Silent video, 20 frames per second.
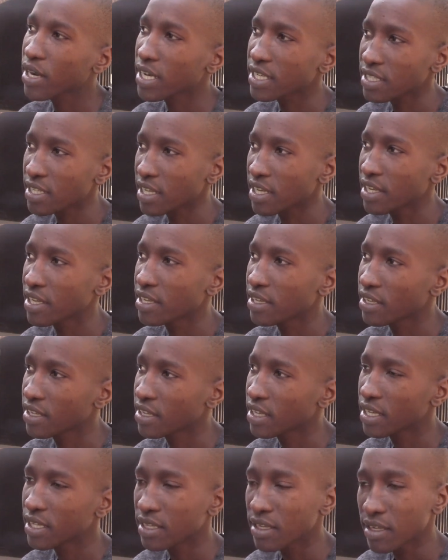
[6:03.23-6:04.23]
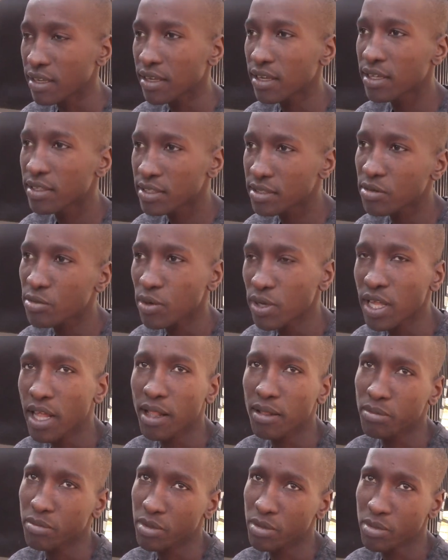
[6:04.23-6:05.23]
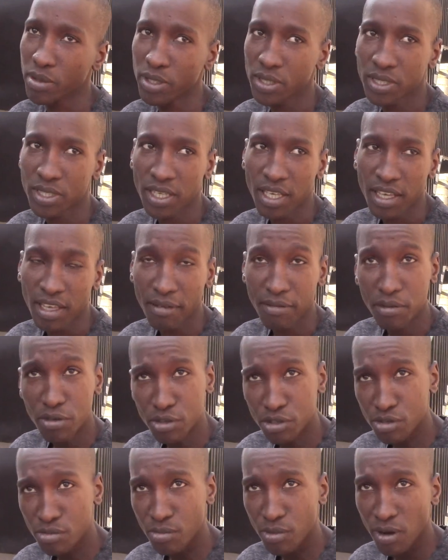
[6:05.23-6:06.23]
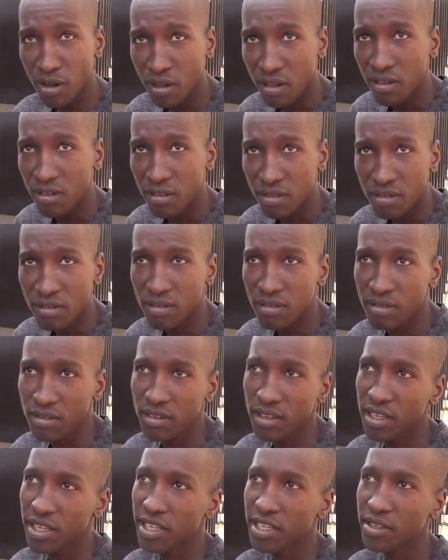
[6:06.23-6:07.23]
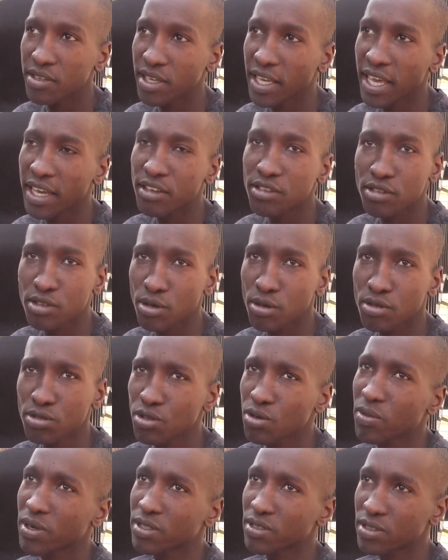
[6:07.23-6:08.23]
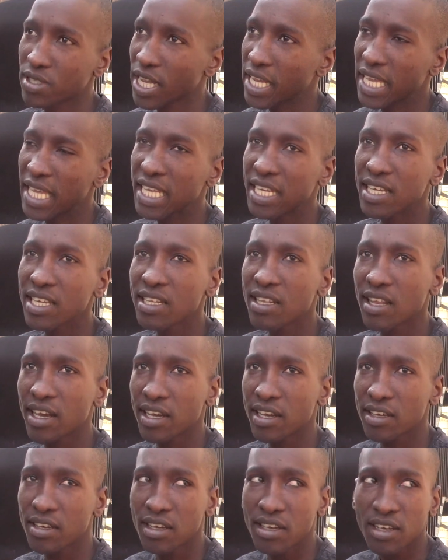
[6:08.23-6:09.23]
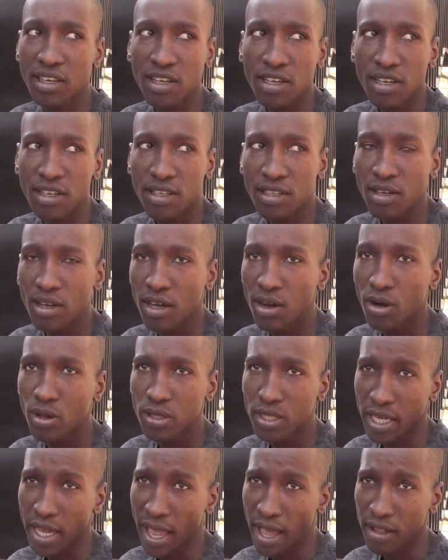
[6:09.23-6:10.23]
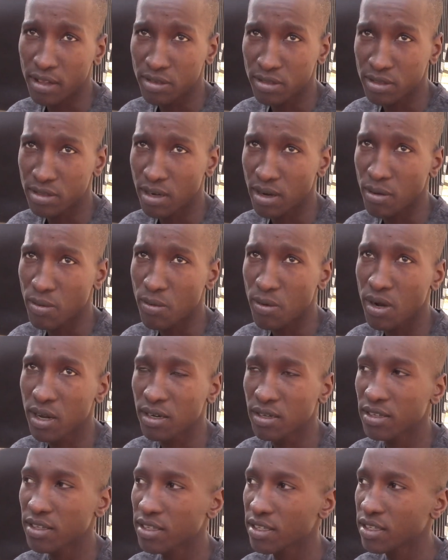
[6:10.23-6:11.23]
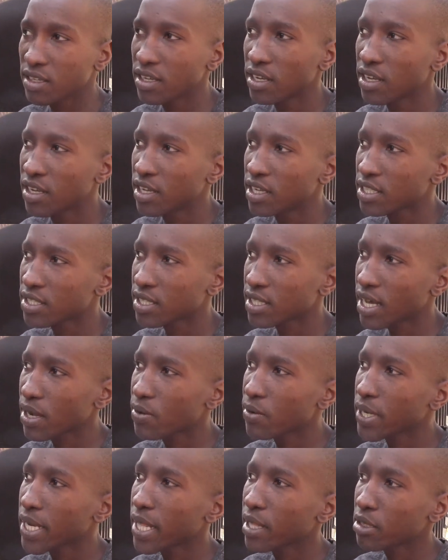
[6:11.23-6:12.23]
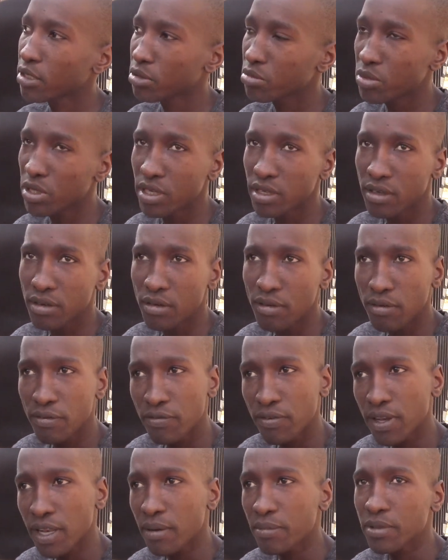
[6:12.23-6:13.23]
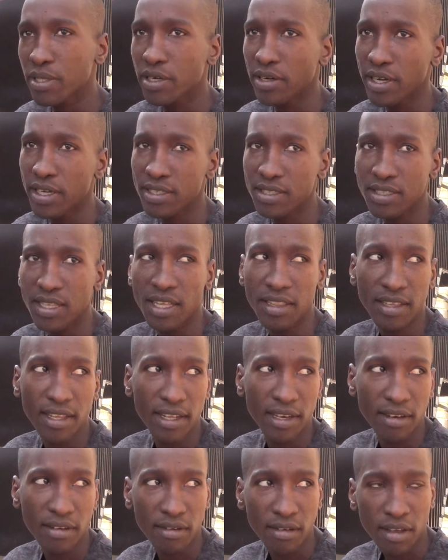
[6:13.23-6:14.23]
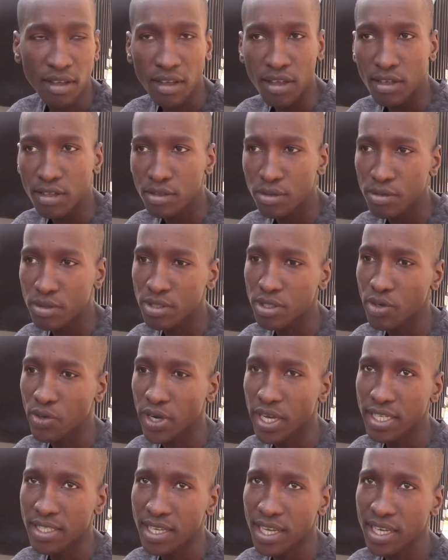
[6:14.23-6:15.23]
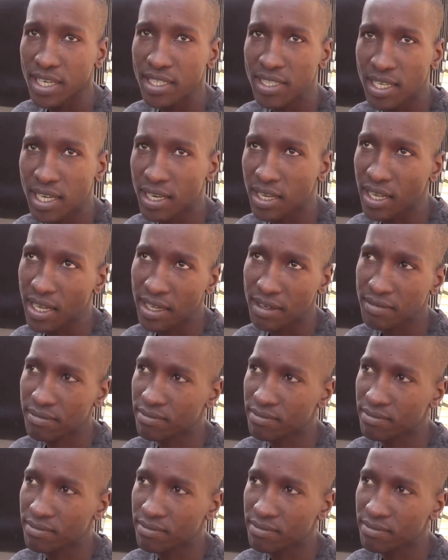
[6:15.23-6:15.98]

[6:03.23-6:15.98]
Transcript: I was like, it, it's really helped me because if you're small, you can't store so much because I can't eat like all the calories that I want. Yeah. So that one helps me fill up the rest, and then during the race I can take like